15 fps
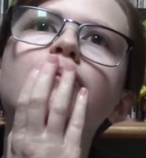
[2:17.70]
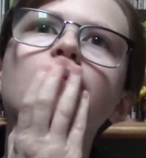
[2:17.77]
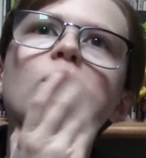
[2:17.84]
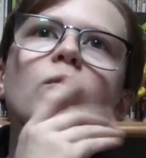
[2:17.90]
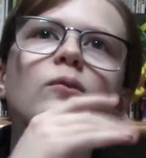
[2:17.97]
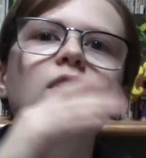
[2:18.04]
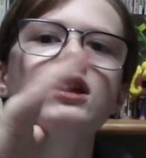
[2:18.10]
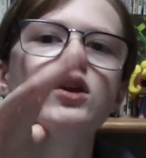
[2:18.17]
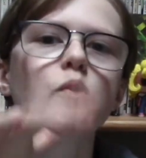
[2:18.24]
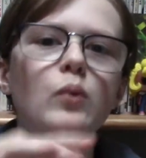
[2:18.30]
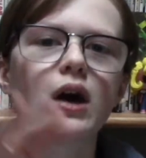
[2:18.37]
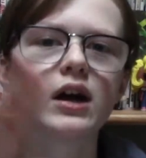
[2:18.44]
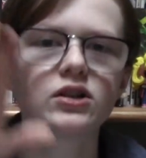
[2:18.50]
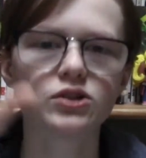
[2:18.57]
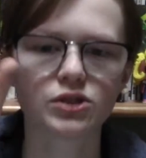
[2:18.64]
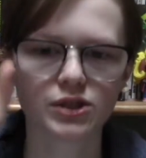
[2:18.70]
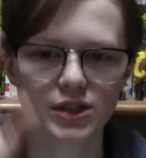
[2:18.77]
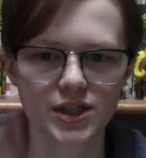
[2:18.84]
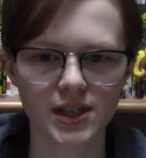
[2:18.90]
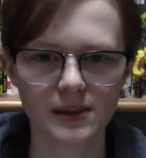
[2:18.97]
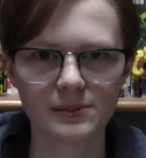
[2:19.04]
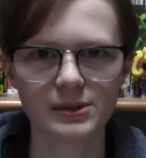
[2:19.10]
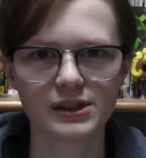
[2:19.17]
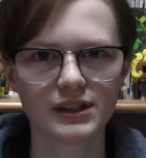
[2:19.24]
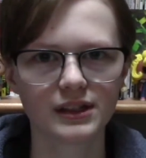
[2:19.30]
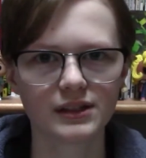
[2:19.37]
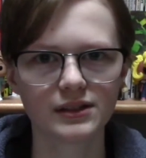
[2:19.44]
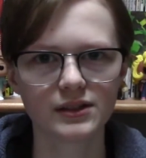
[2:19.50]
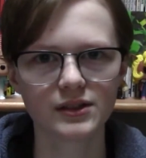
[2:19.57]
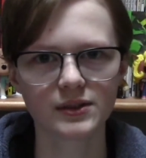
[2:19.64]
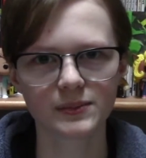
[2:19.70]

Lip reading: when you watch The Simpsons,